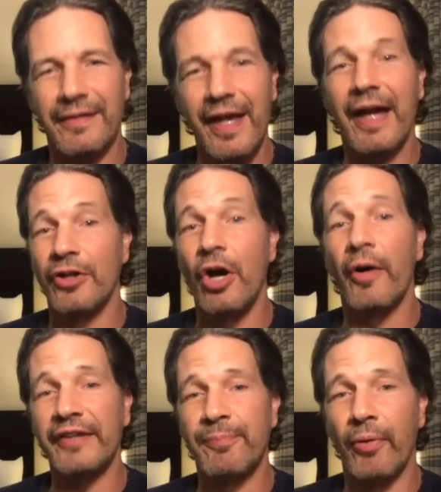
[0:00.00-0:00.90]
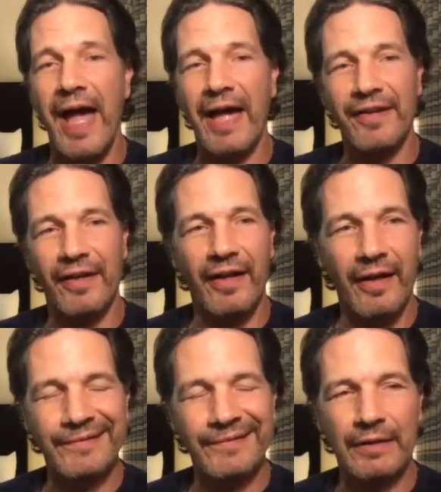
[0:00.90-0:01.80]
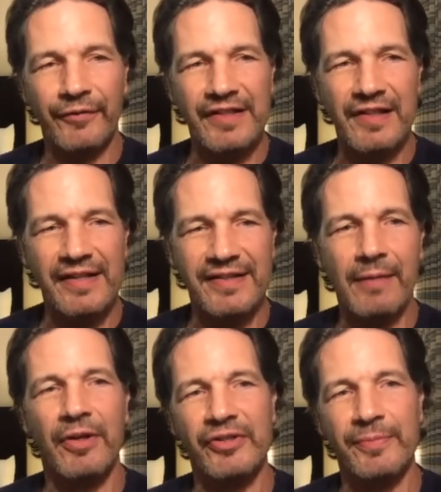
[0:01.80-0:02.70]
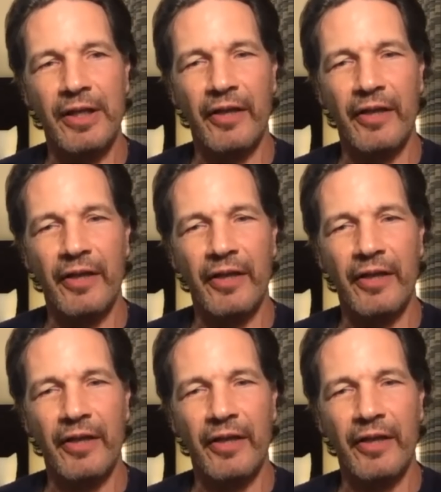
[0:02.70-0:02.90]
I know. That's Brad for his last name, but there's me on the